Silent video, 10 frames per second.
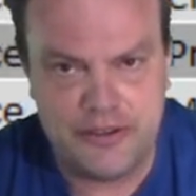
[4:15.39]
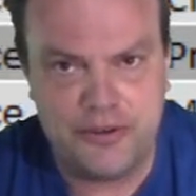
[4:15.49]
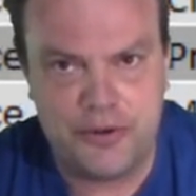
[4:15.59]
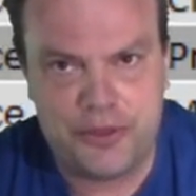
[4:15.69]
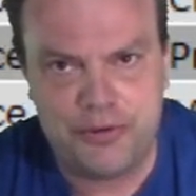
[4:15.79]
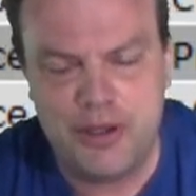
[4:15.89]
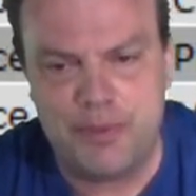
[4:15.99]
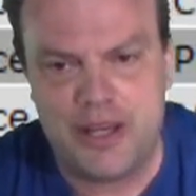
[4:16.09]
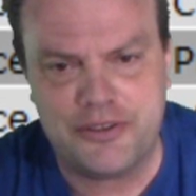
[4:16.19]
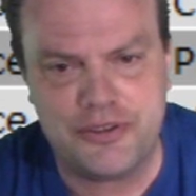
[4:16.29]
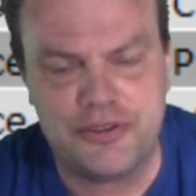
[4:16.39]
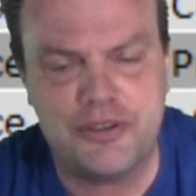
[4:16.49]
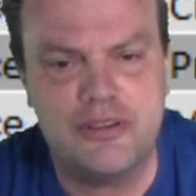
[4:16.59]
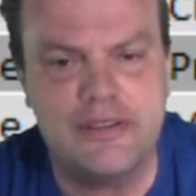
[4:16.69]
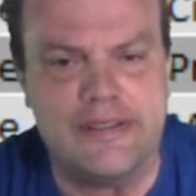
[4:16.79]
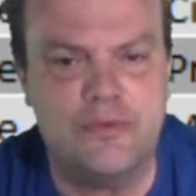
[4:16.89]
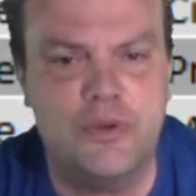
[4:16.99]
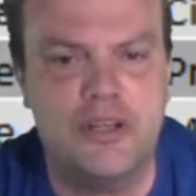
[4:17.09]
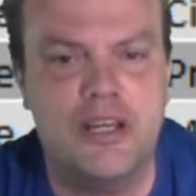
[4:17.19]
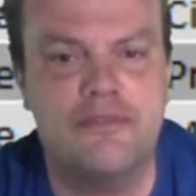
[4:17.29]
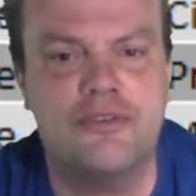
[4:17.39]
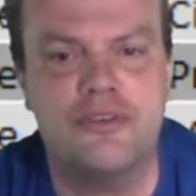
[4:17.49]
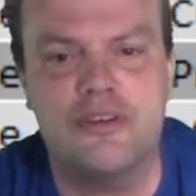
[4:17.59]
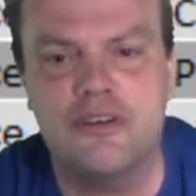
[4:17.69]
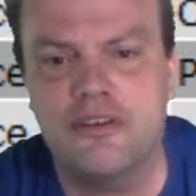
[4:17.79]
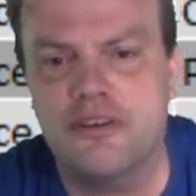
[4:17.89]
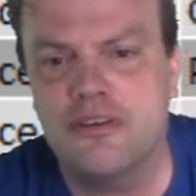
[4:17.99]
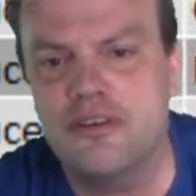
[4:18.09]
grow 3 batches, one after the other.